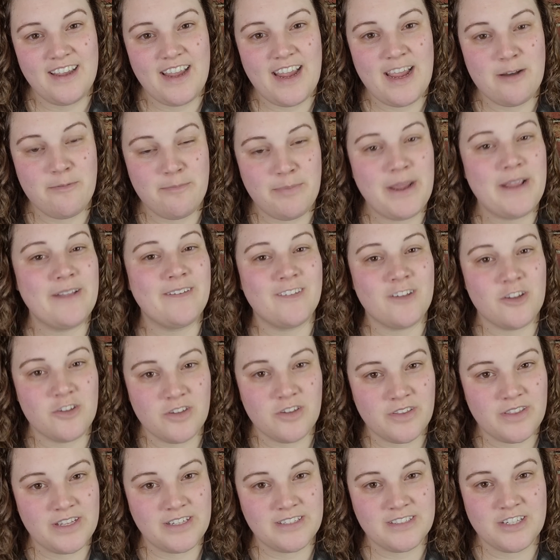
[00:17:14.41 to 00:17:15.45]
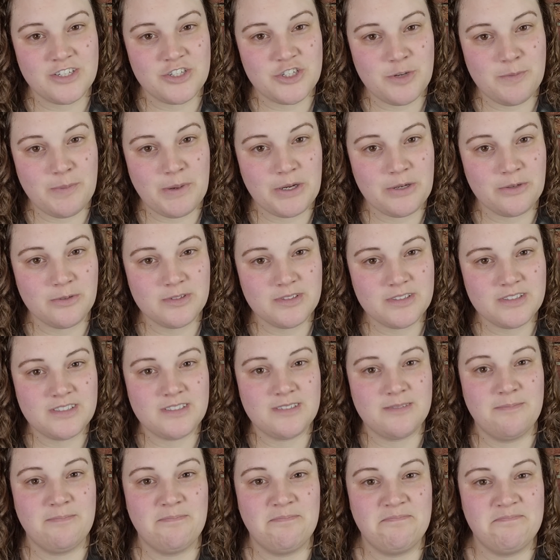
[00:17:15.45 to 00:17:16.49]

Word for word: and based on the things that she posts.